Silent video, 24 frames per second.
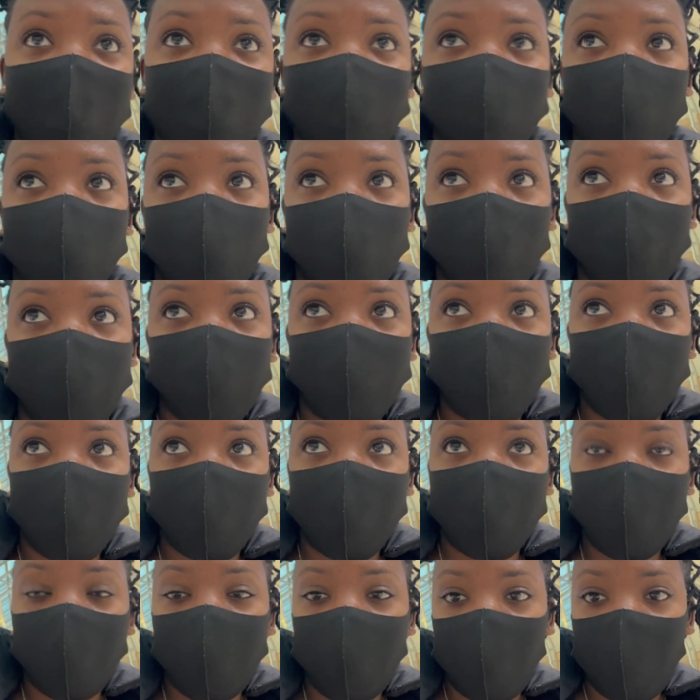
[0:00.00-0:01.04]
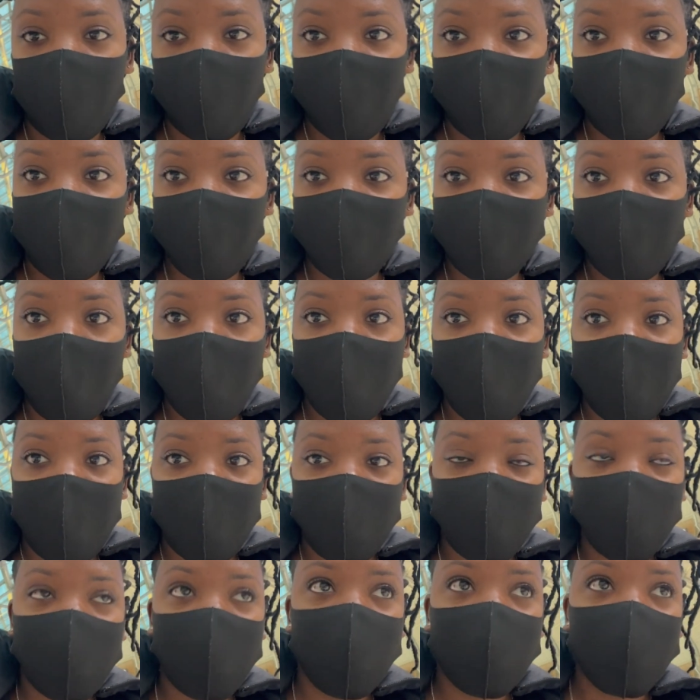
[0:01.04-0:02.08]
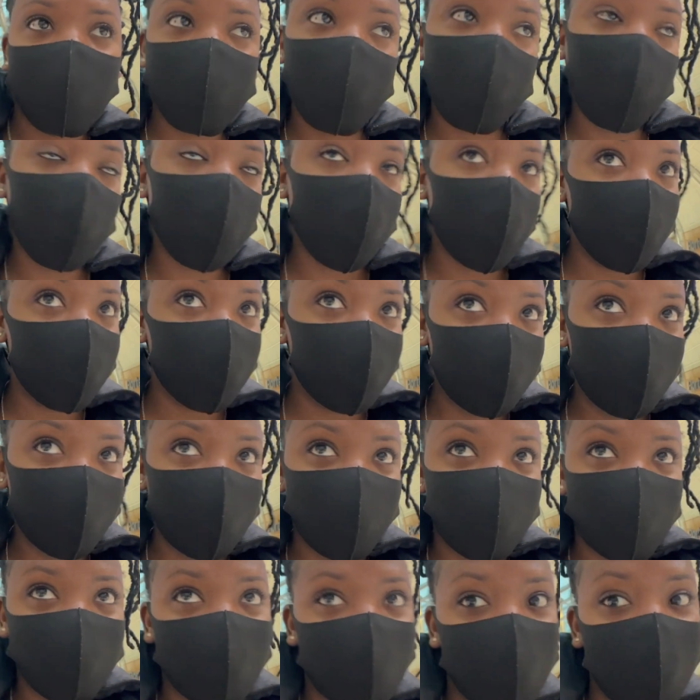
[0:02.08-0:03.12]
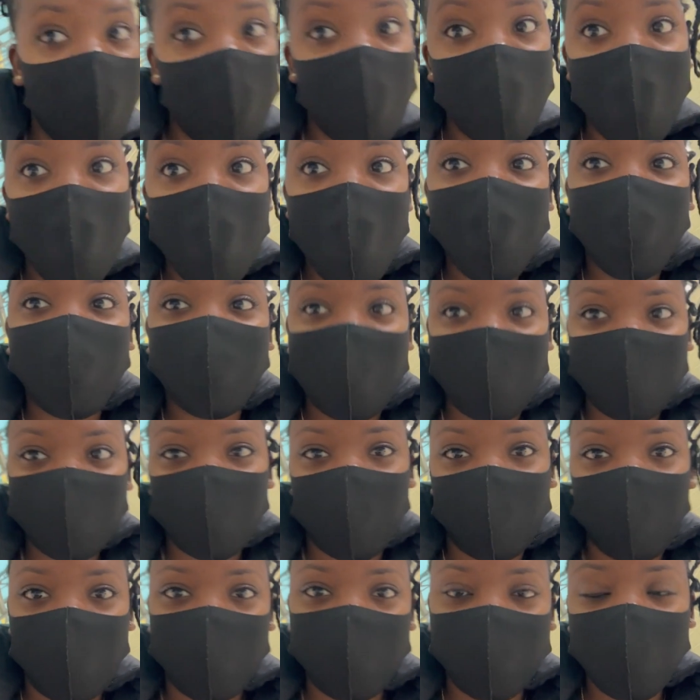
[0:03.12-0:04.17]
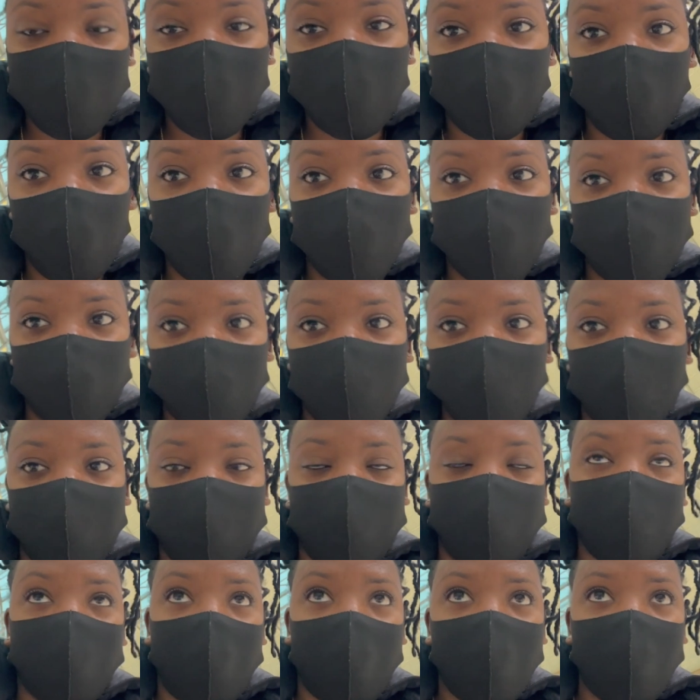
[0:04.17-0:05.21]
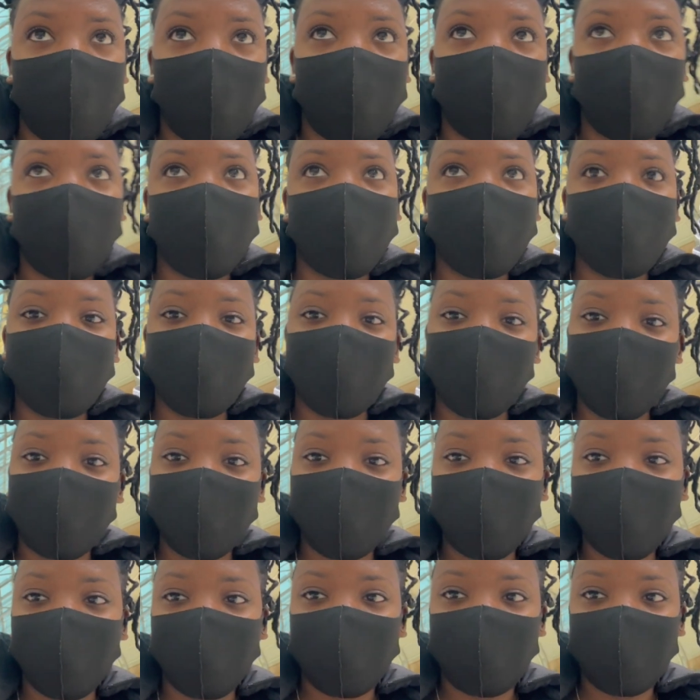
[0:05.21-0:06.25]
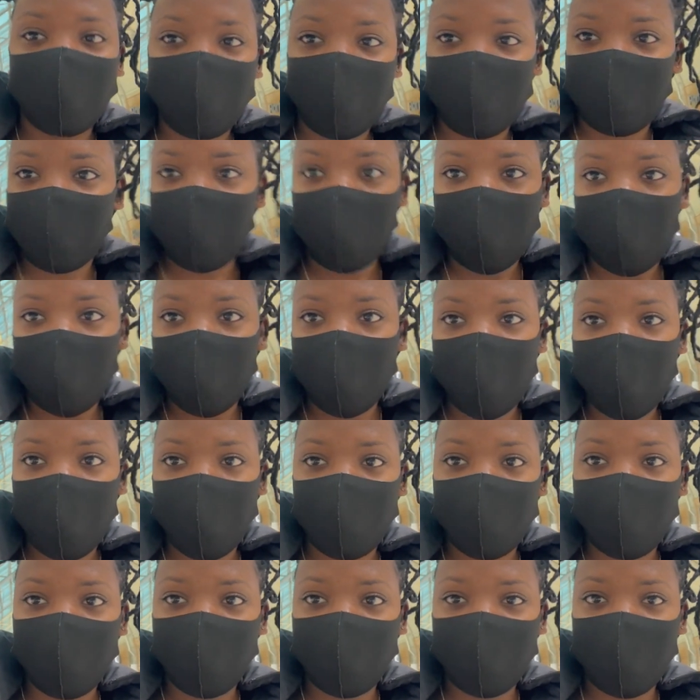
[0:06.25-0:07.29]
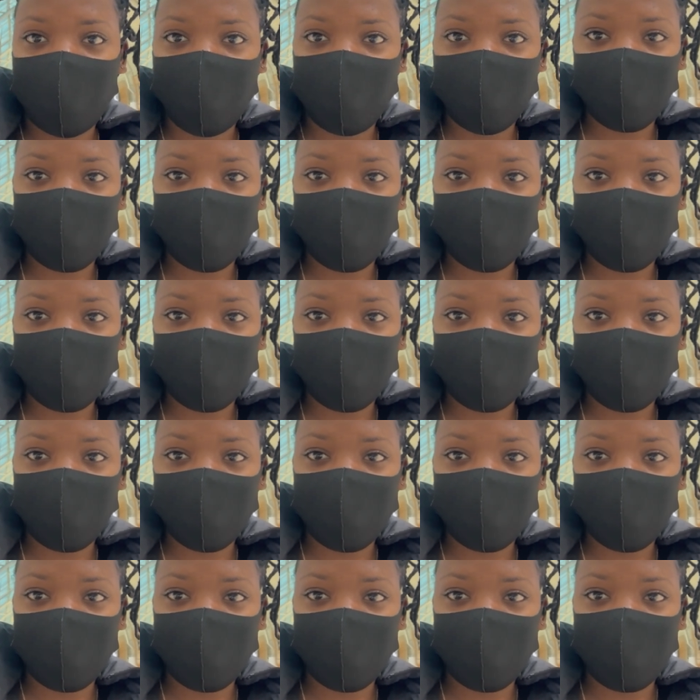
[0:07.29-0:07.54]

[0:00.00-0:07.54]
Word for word: So trust me, when I get back to Toronto, that's the first thing a girl is doing, okay? Because this going happen again.